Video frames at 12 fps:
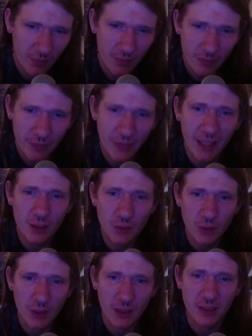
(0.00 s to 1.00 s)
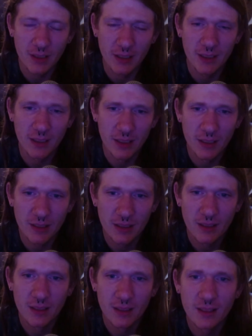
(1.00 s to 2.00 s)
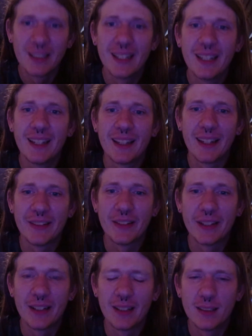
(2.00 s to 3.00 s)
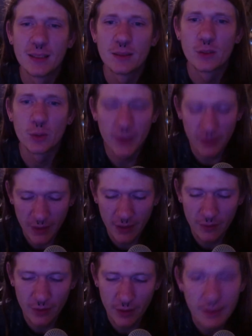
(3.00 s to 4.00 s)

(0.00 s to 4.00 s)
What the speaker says: thank you for listening to this. And do me a favor,